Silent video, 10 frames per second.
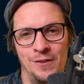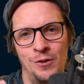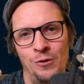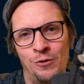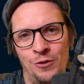
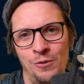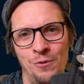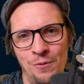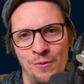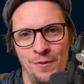to
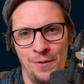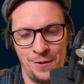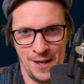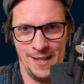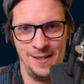do
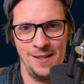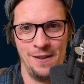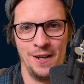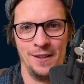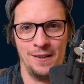things
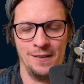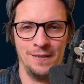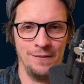like